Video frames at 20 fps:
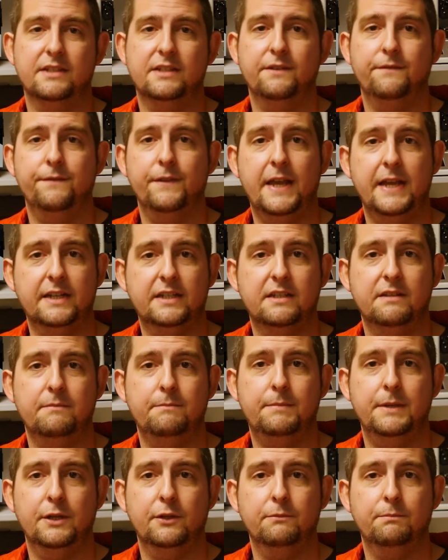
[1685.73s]
to flex the
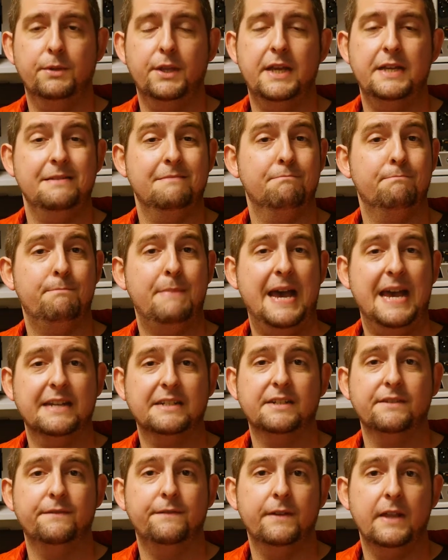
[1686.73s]
build plate back
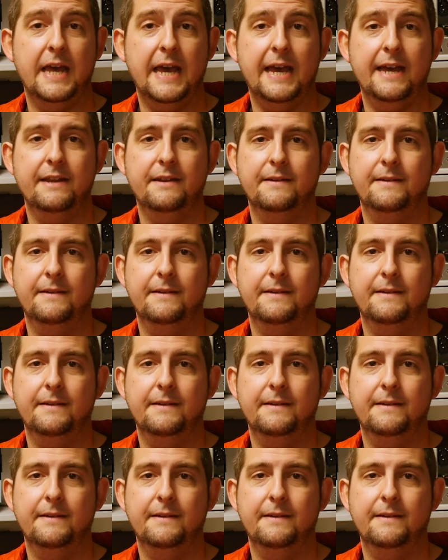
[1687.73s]
to flat.